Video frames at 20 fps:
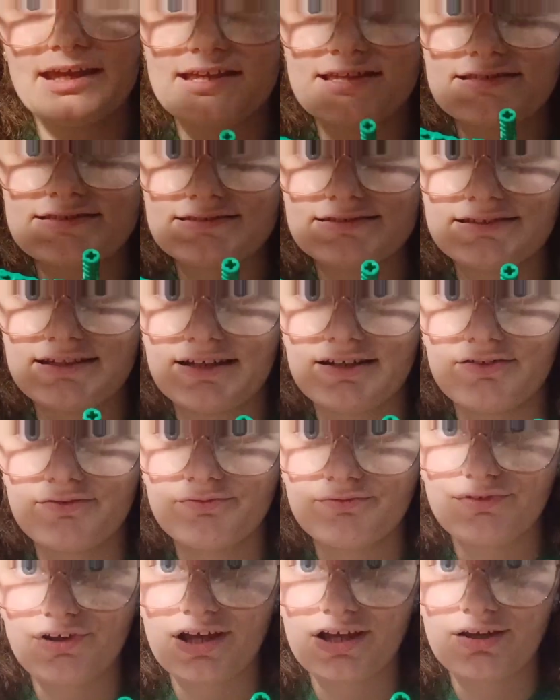instead
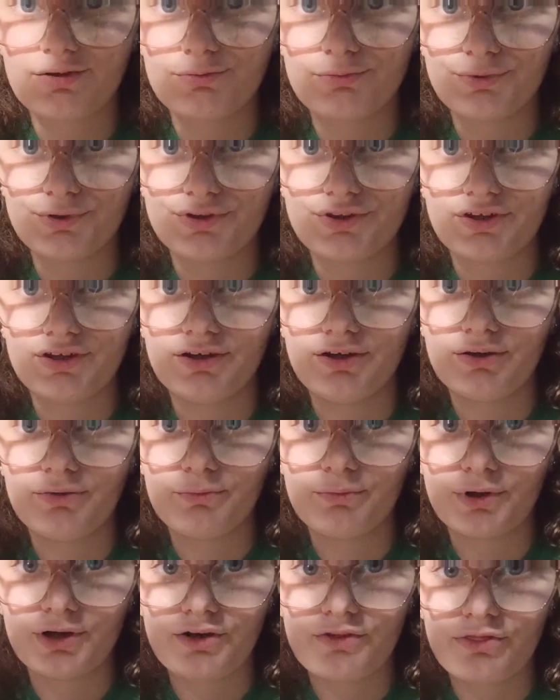of like with
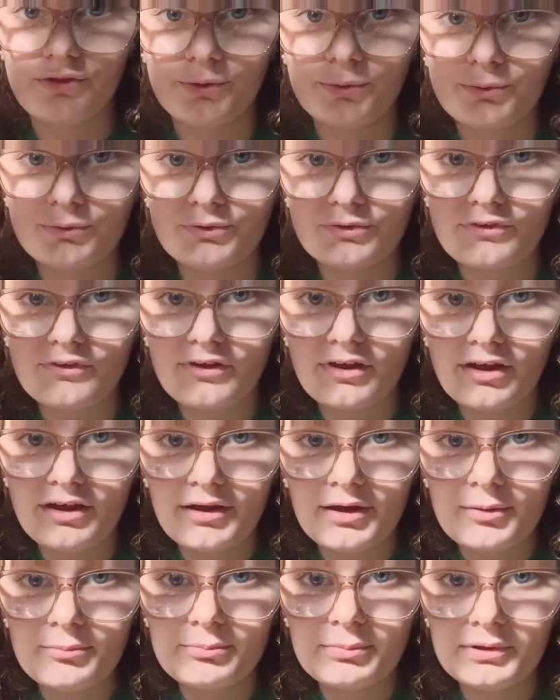one of those
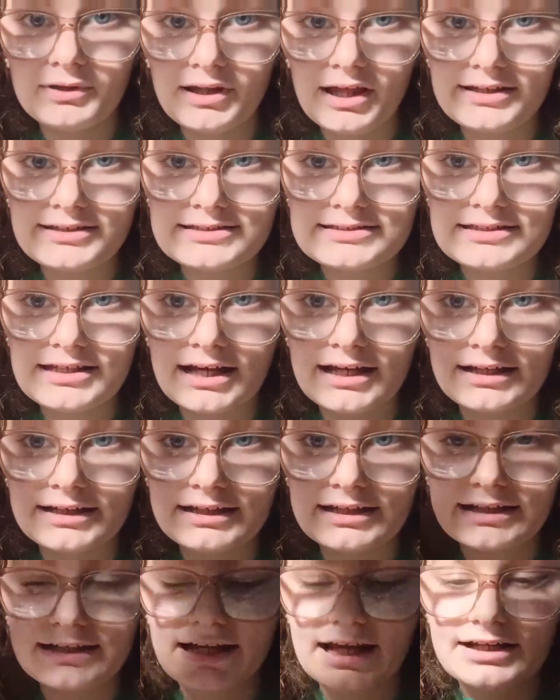plus sign
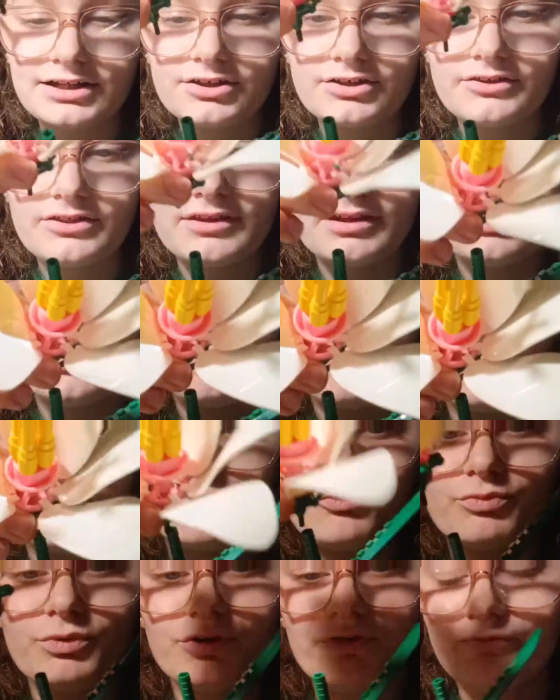connector things,
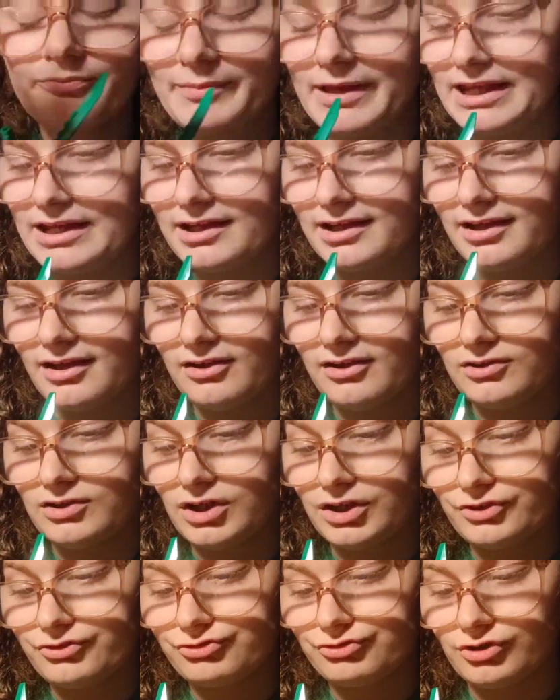which would have made it a
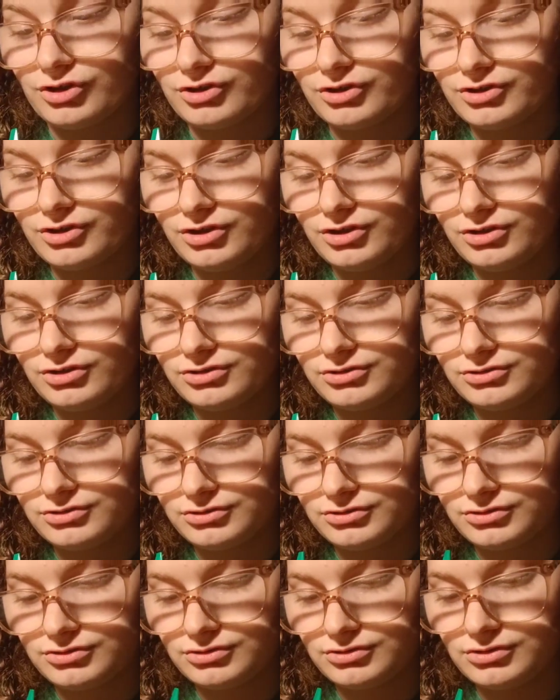lot stronger.
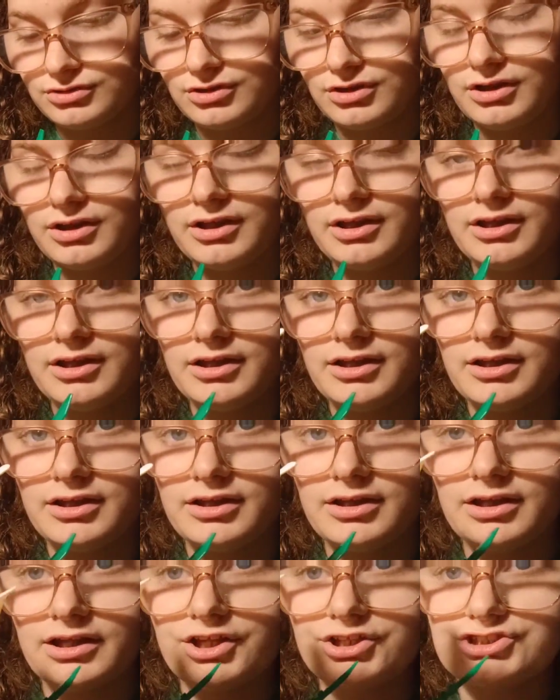
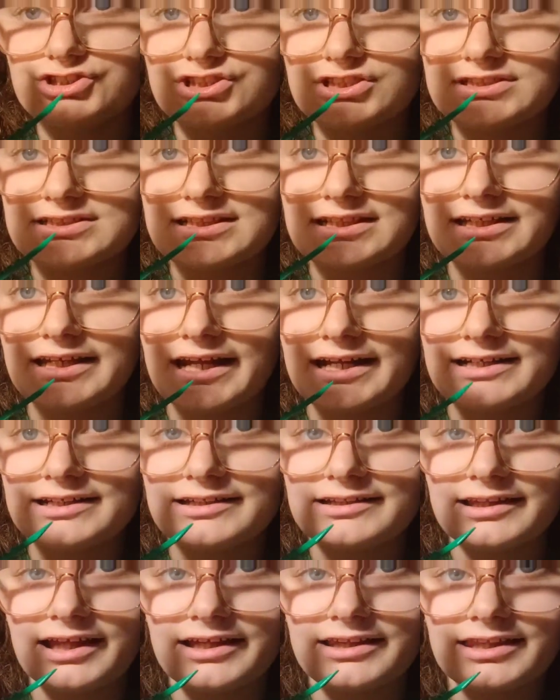It's just
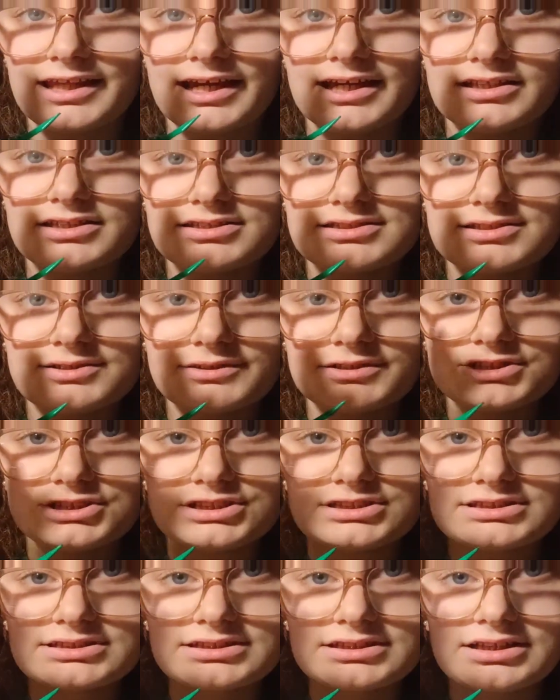connected like that, so it
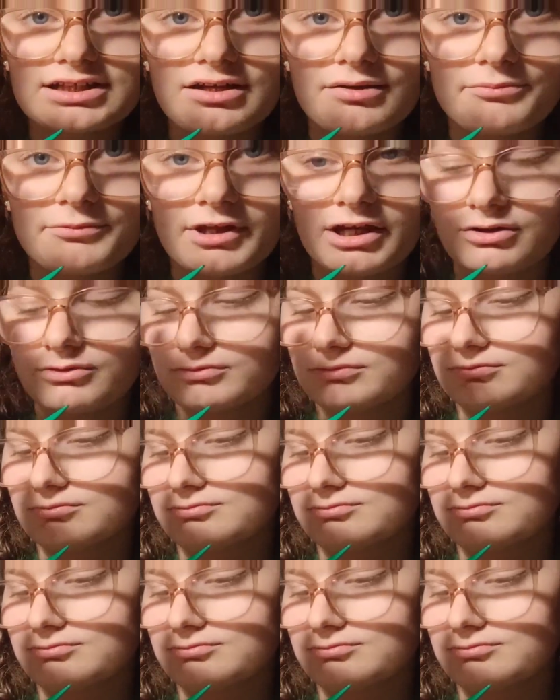just comes out.